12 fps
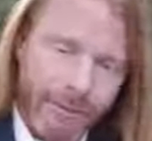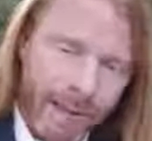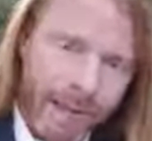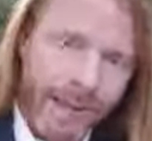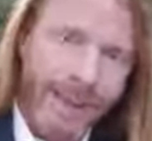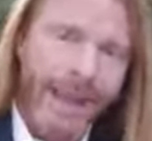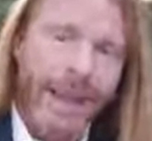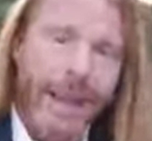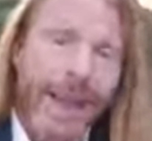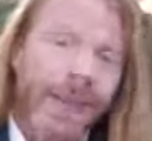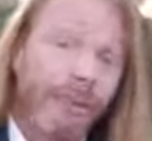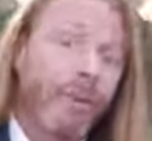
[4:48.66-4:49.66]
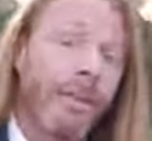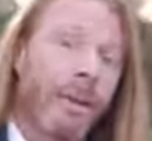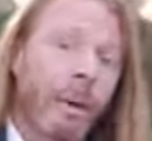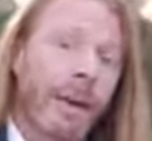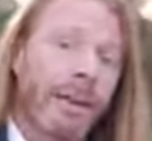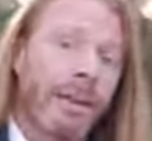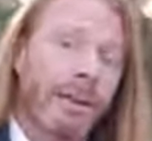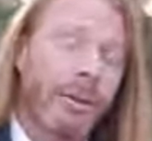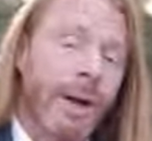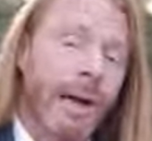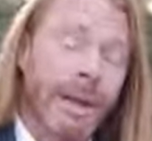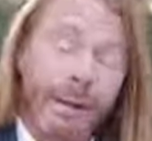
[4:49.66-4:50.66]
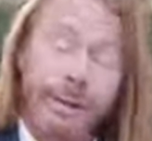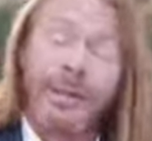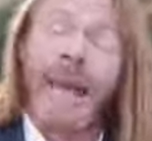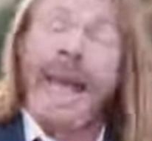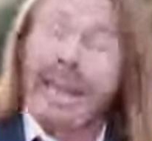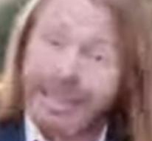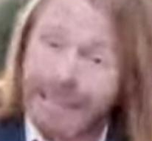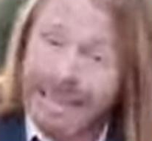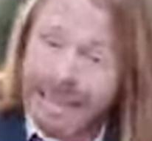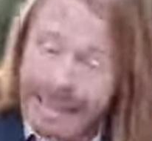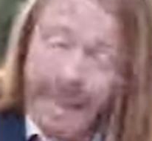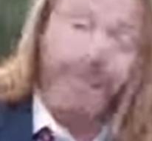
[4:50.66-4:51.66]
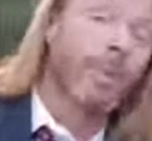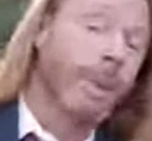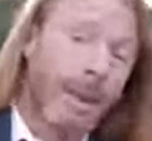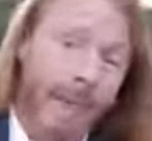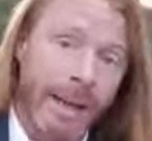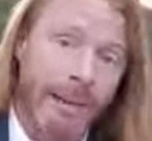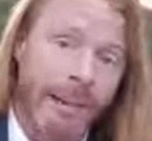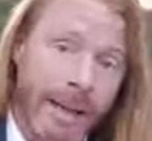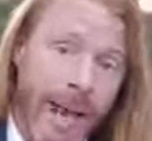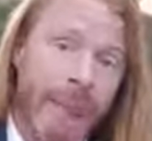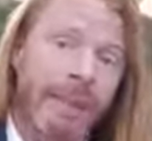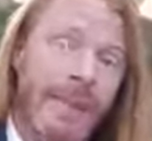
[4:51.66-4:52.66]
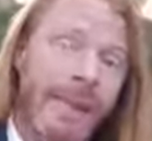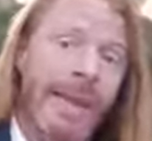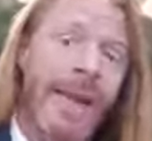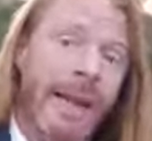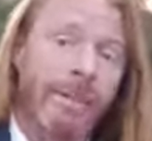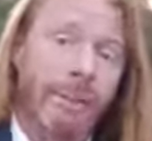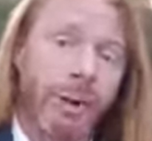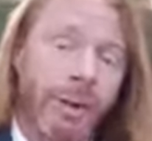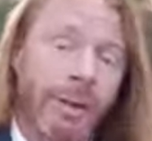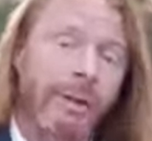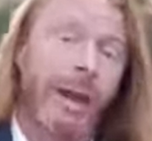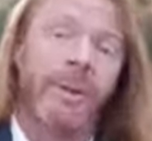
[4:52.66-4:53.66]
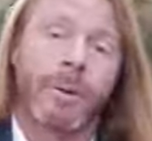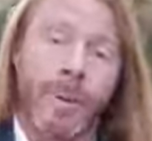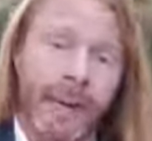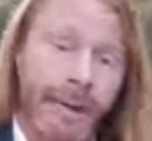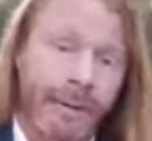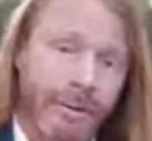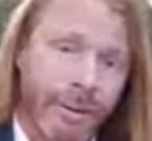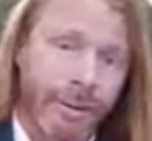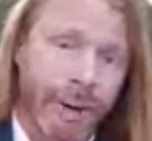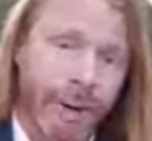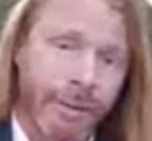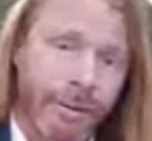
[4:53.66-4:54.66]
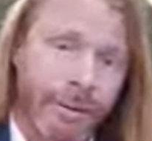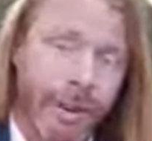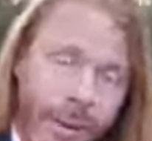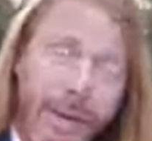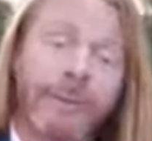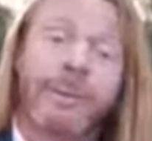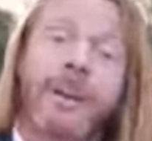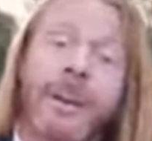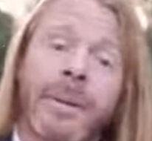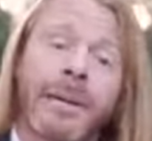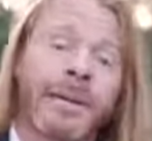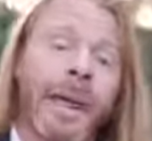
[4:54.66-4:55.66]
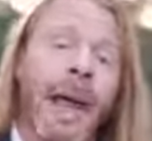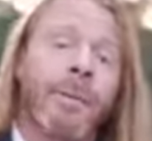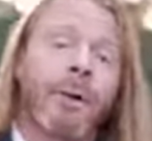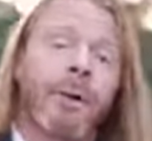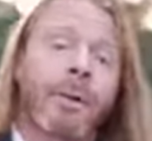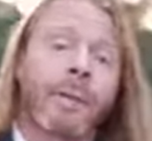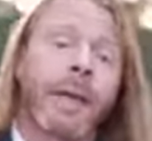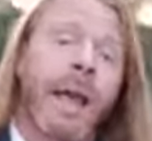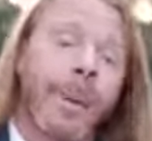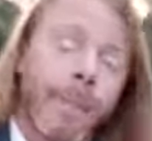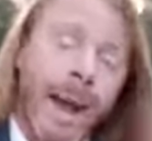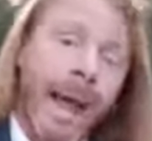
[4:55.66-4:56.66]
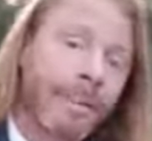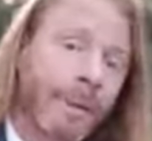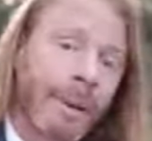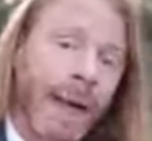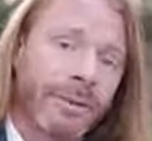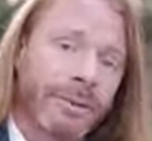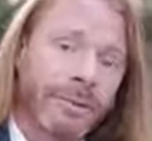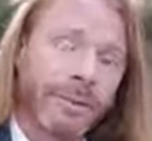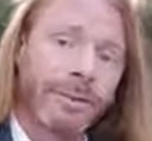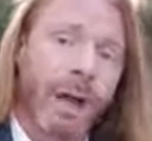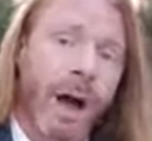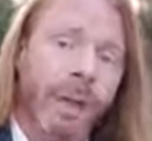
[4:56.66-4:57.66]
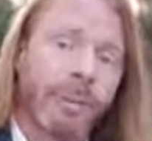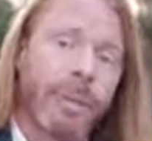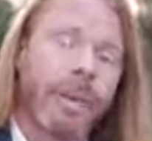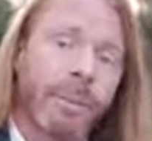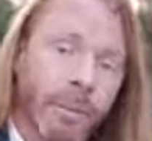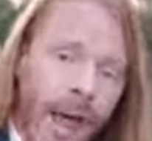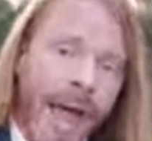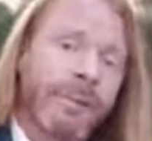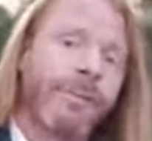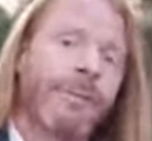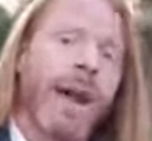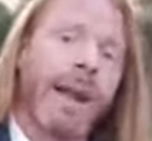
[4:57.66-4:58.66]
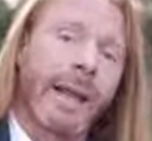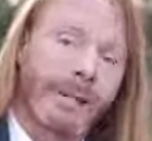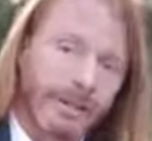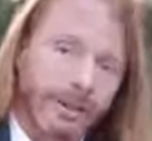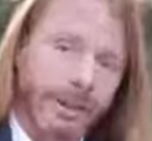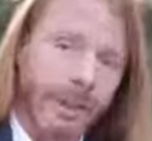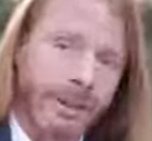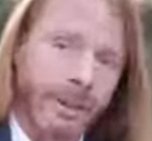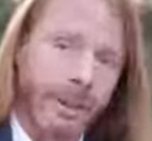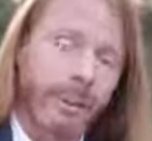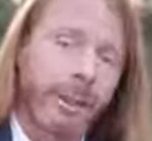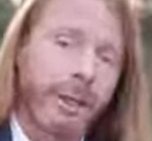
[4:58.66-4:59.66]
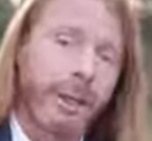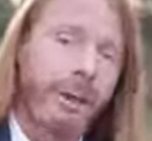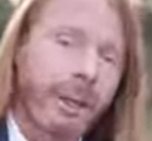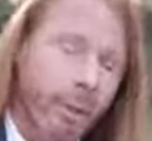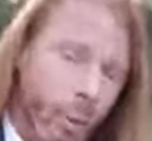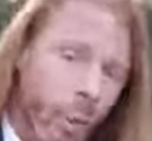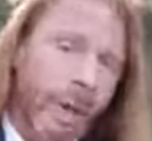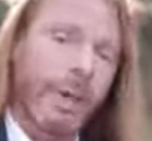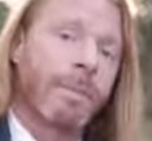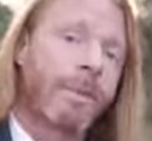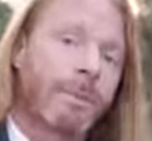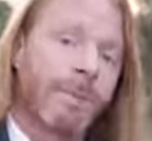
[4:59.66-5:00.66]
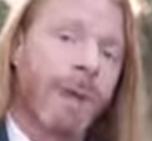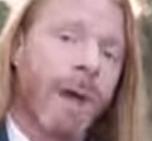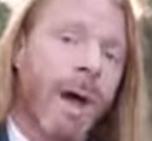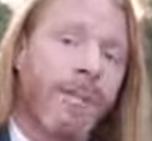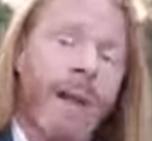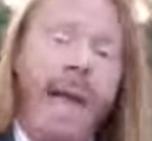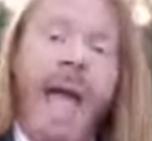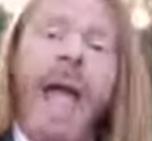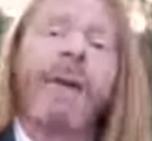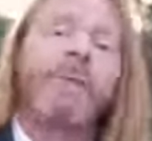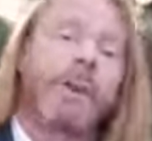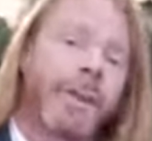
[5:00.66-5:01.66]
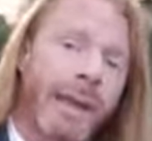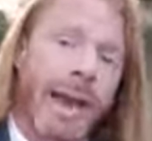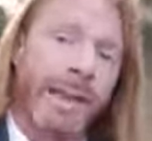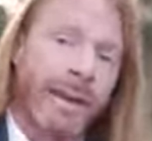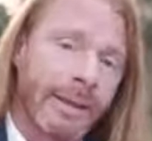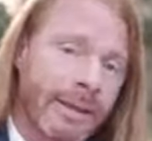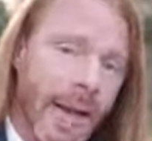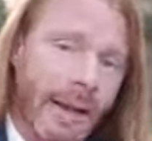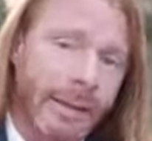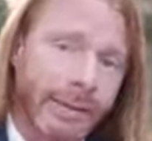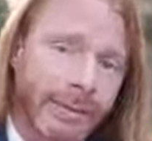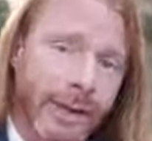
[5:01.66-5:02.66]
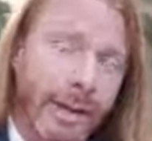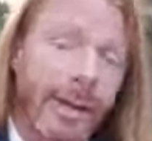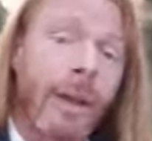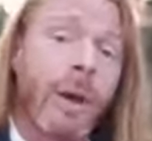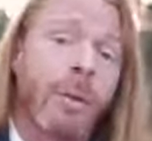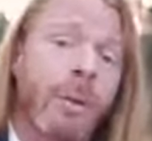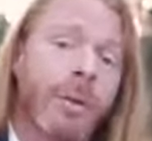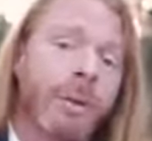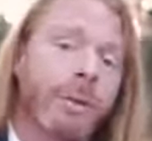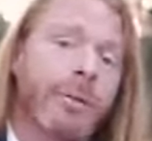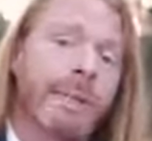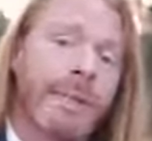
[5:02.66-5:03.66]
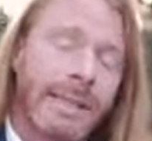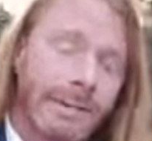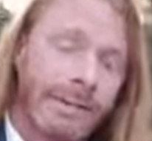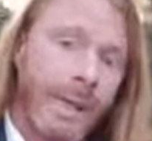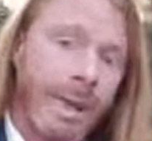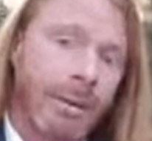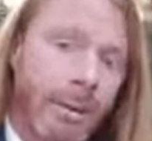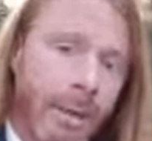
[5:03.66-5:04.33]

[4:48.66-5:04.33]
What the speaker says: it. And if you've been waiting to try it, there's actually never been a better time to get on board and grab your magnesium breakthrough, because for a limited time only, Bioptimizers is offering a Black Friday special where you get 20% off everything on the entire site when you use the discount